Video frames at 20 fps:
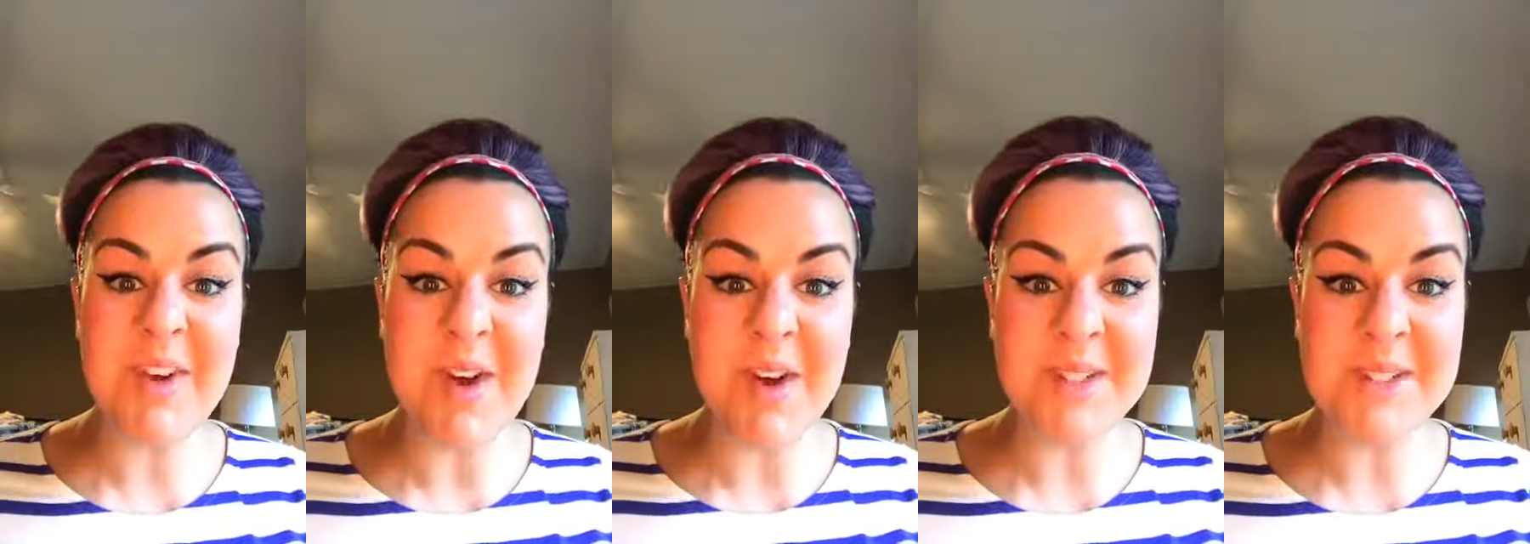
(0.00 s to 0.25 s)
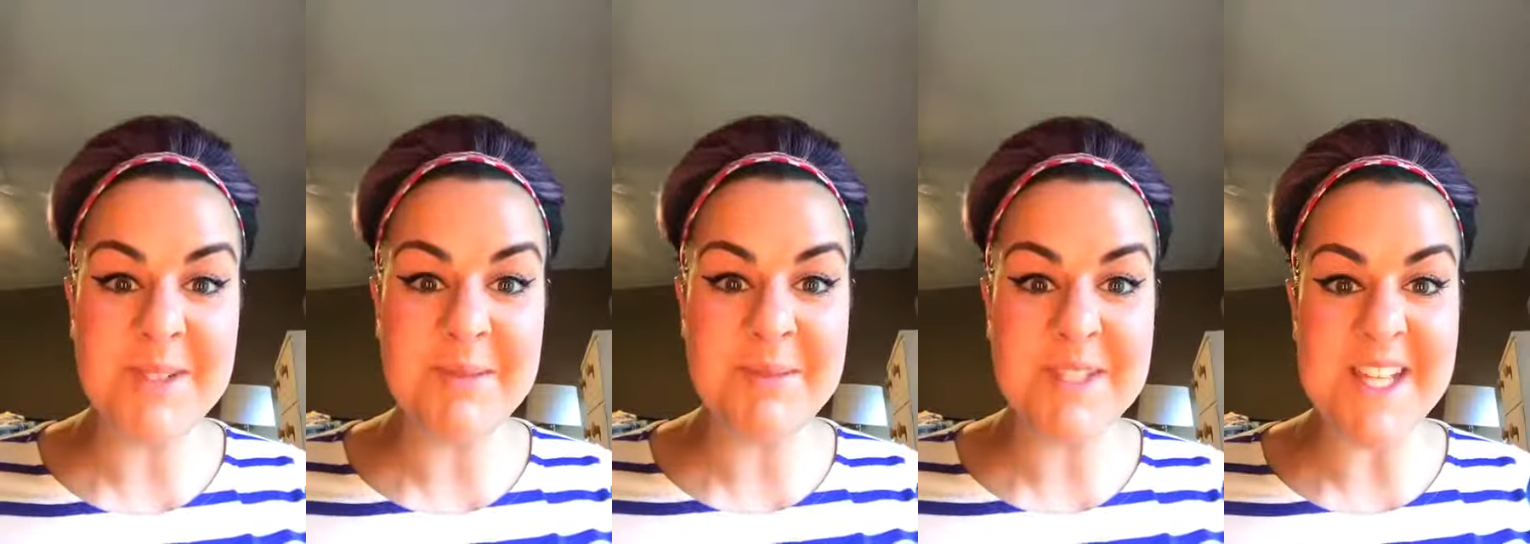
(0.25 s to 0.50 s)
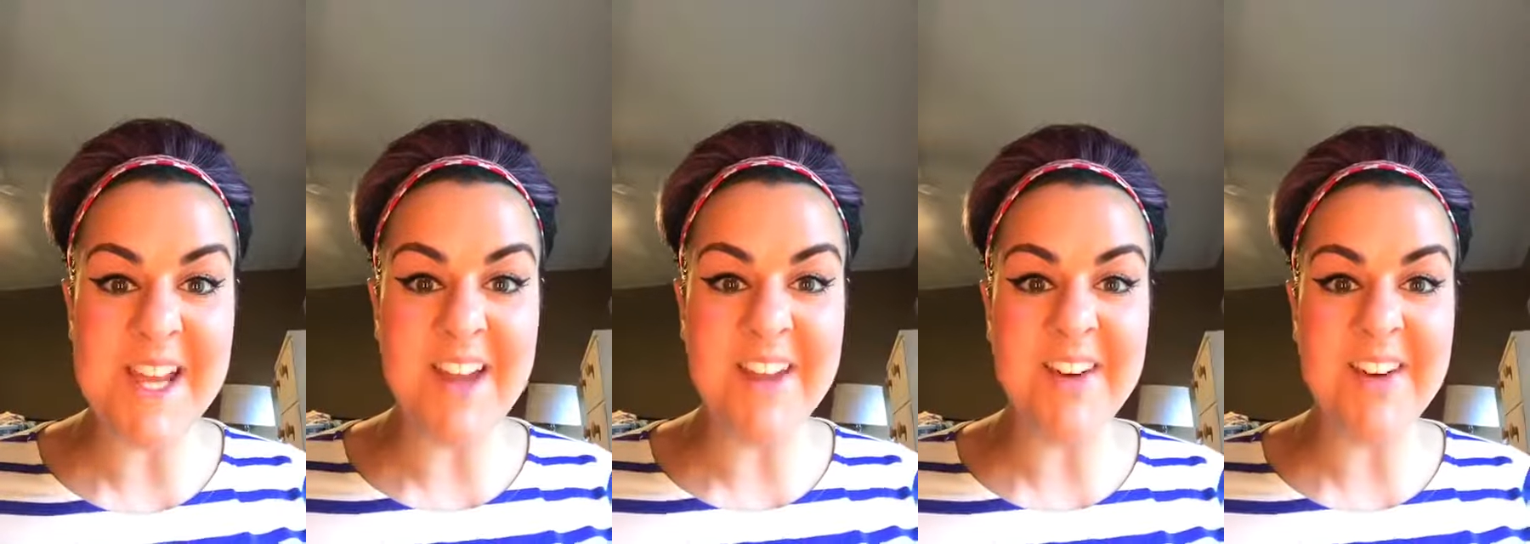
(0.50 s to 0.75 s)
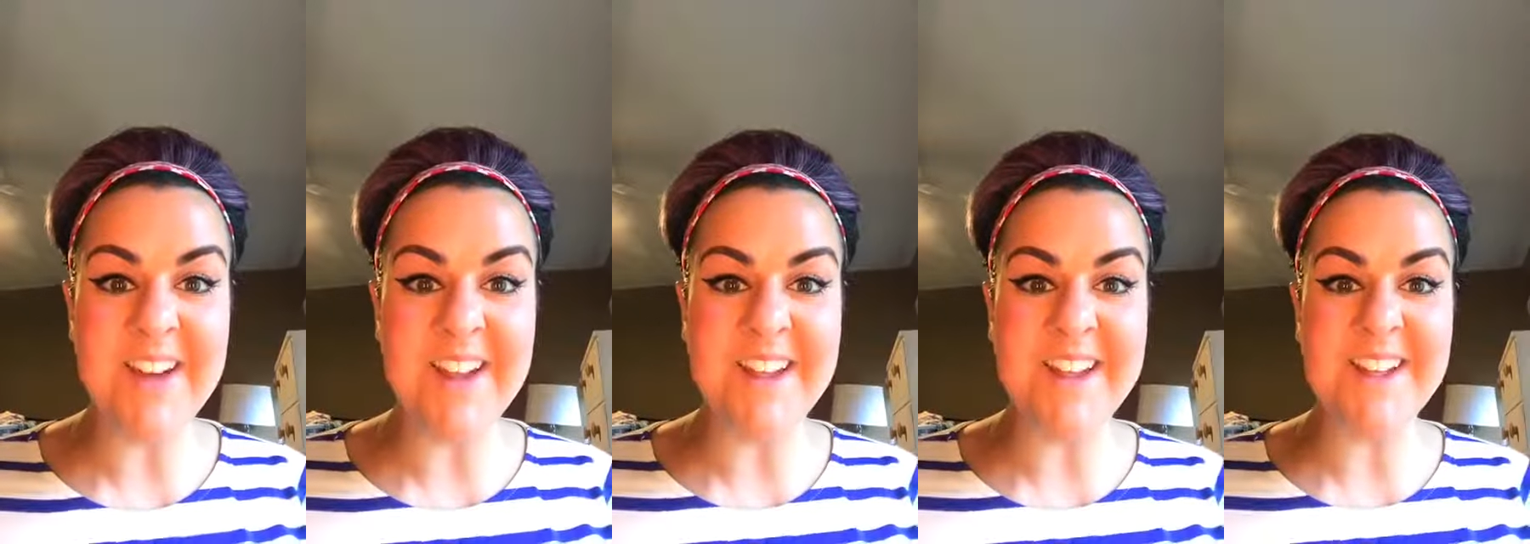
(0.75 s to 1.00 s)
awesome
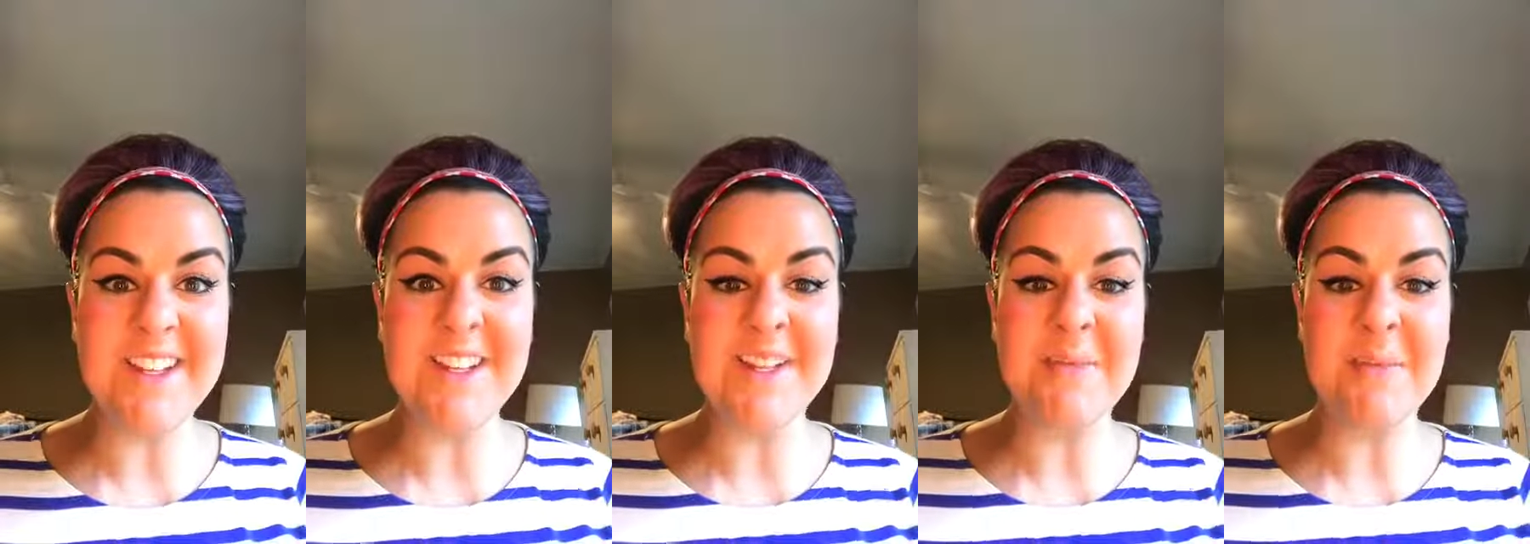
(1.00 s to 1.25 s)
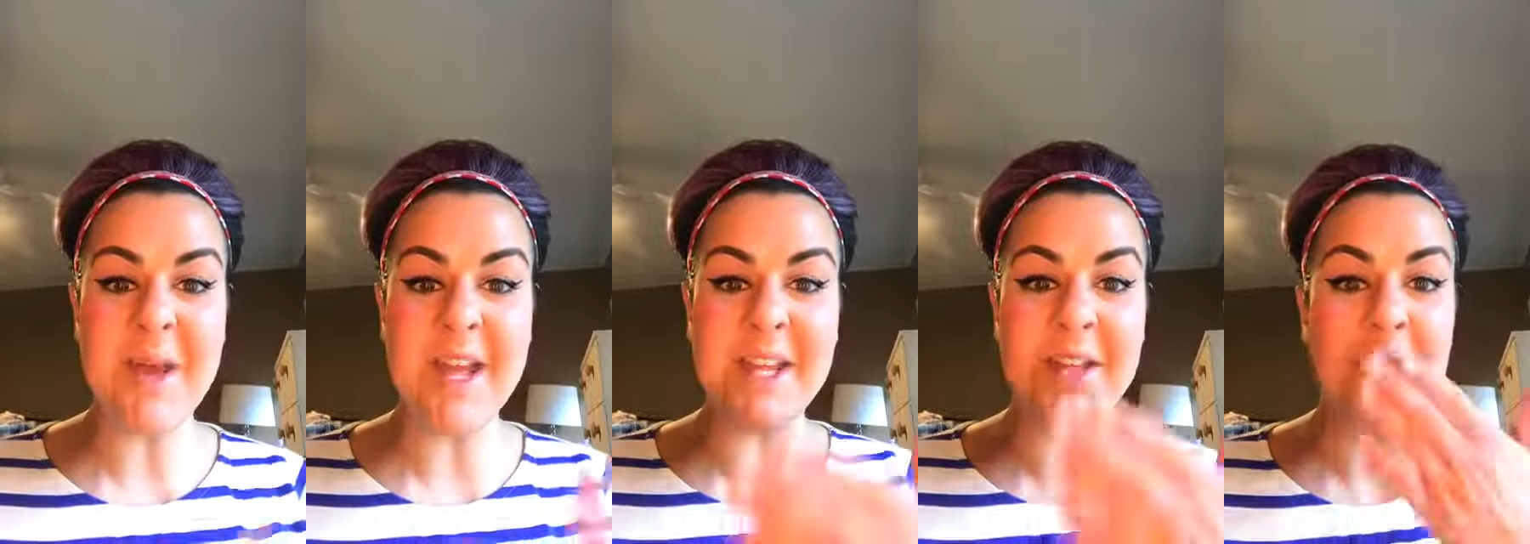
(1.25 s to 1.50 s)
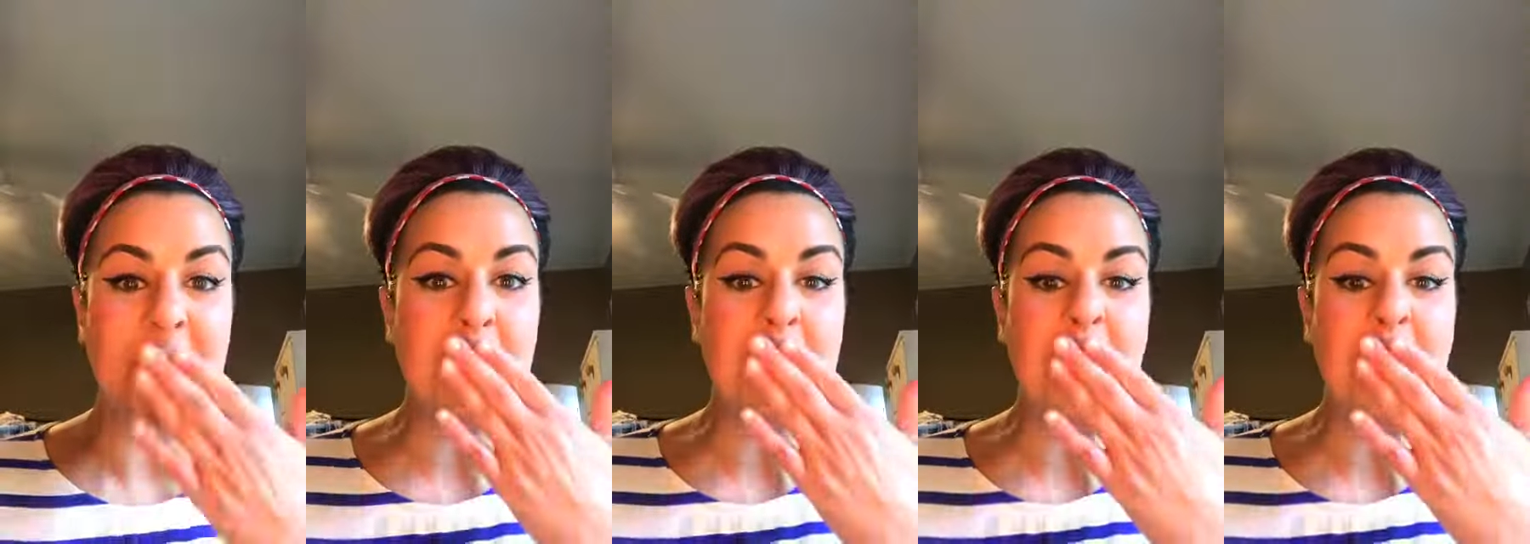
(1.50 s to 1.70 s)
Saturday. Bye.